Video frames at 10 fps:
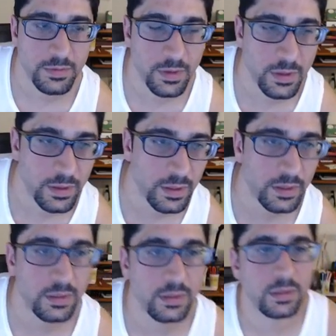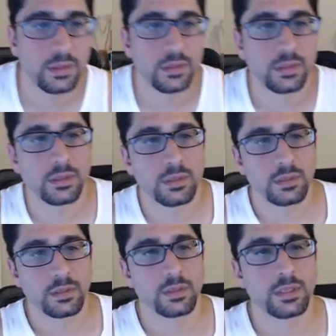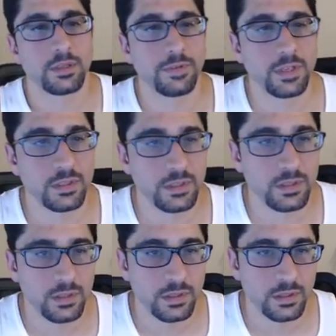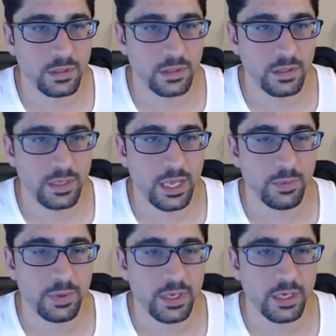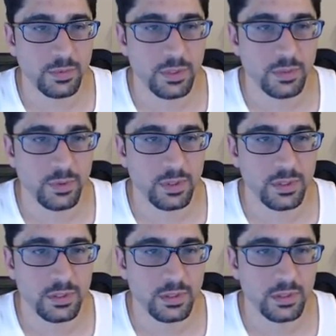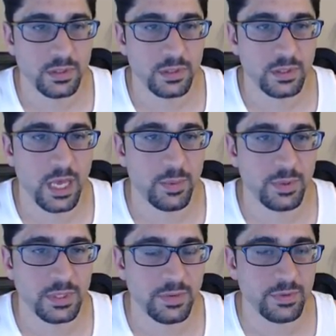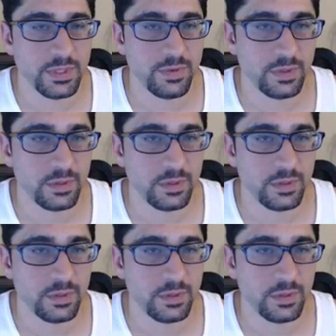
Alright. Yay. Caterpie got experience points. Caterpie's level seven.